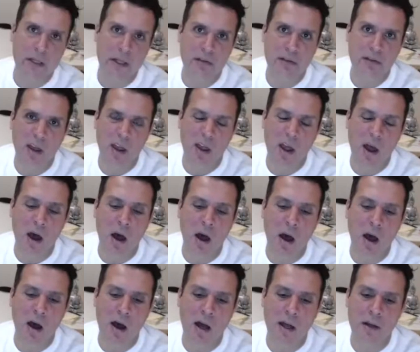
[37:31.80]
they say,
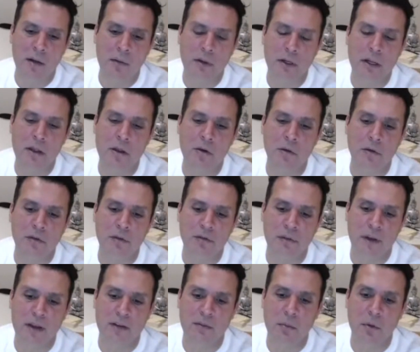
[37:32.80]
"Oh, I don't want to use
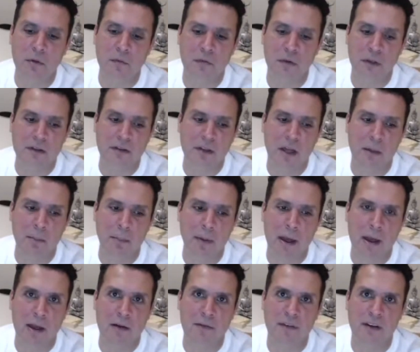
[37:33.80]
Facebook for this
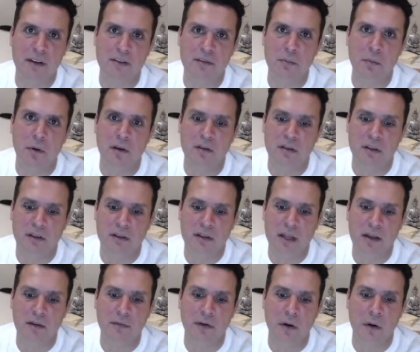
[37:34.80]
campaign. Facebook is a
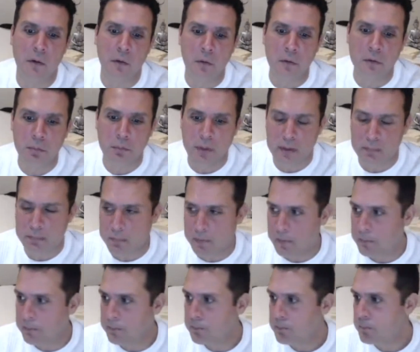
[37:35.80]
thing for old
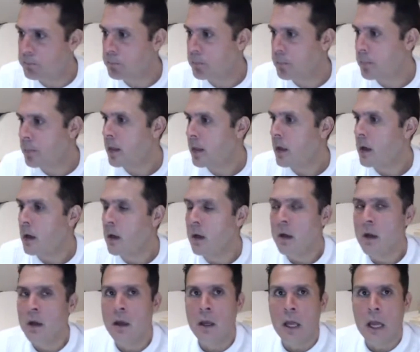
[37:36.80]
people."
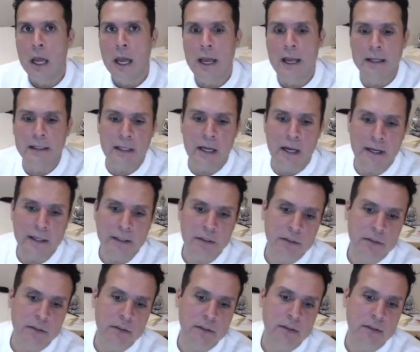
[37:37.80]
And I
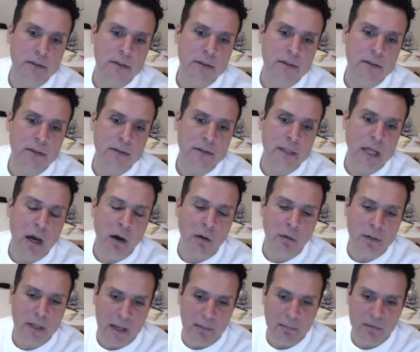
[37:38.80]
tell
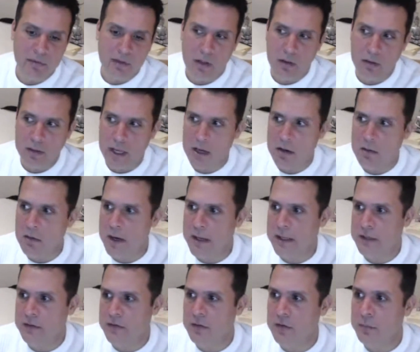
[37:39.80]
them, say, "Okay, great.
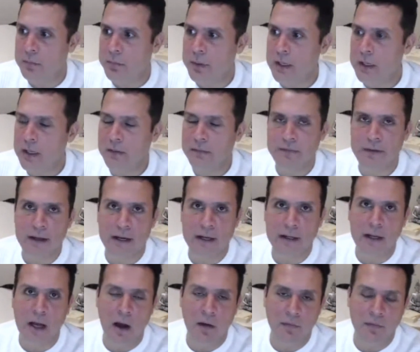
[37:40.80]
That's your opinion. Fair
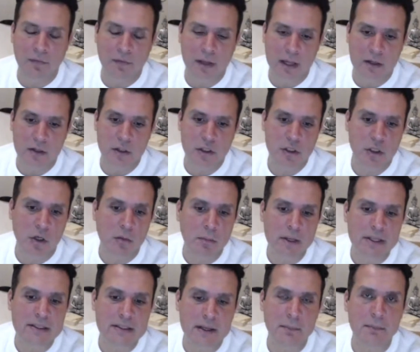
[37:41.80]
enough. Can you show
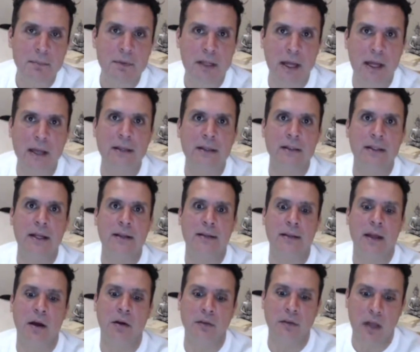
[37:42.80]
me some data that
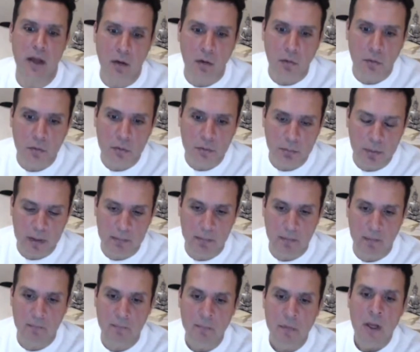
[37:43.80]
tells the old
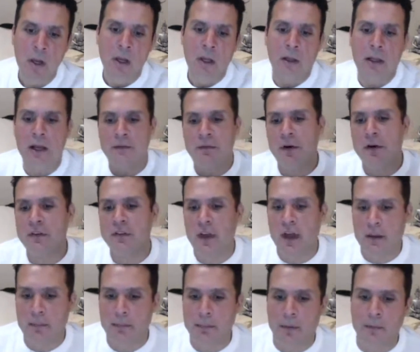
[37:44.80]
people?" Like for
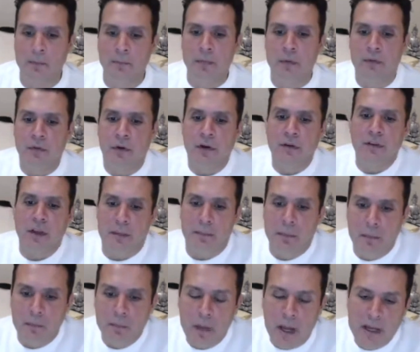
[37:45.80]
example, for
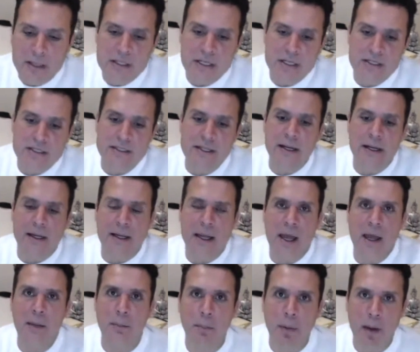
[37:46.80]
example, I just did a
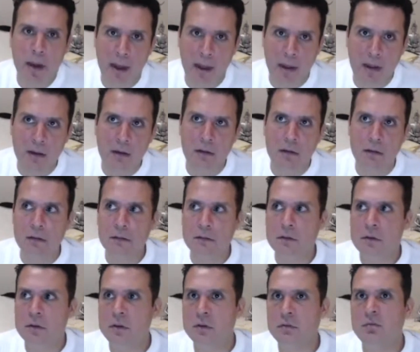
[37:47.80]
campaign
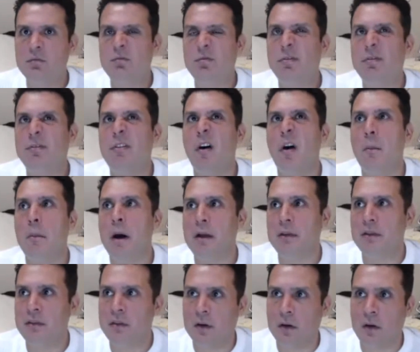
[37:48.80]
four
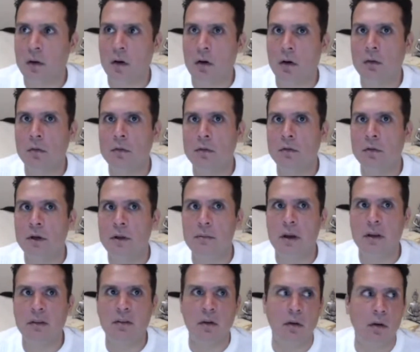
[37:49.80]
months ago, three
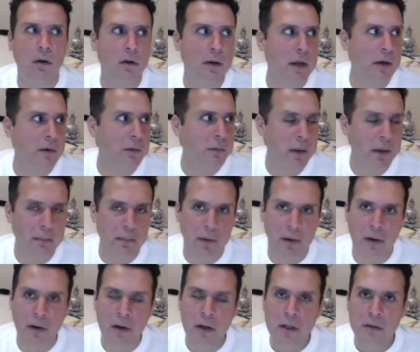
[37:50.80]
months ago, I can't
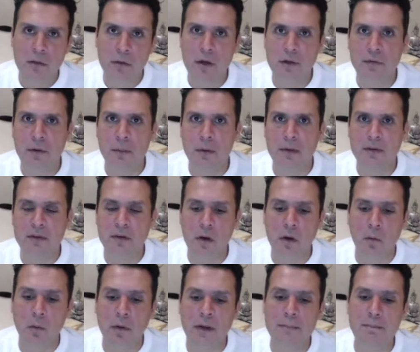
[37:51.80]
remember, three four months
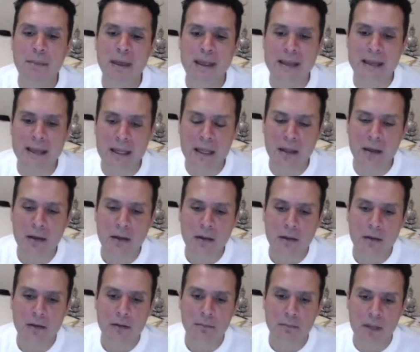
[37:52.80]
ago with Mini
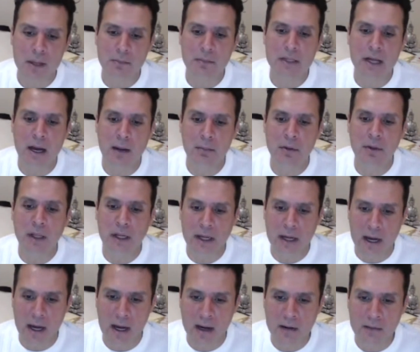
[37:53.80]
BMW the
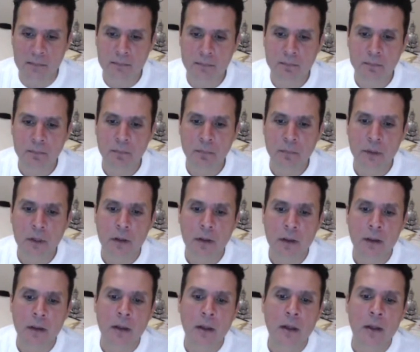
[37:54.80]
car
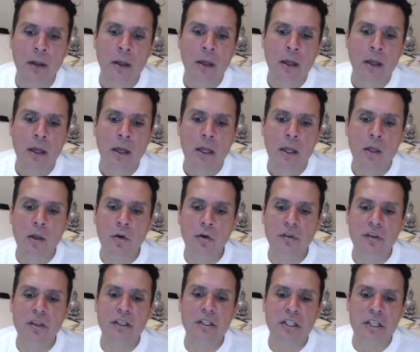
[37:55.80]

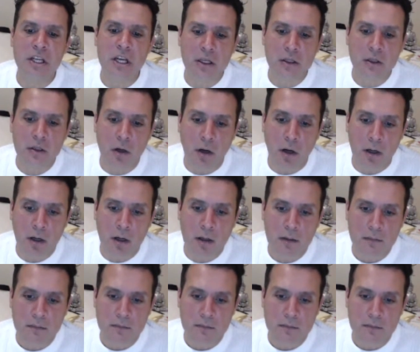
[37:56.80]
using TikTok.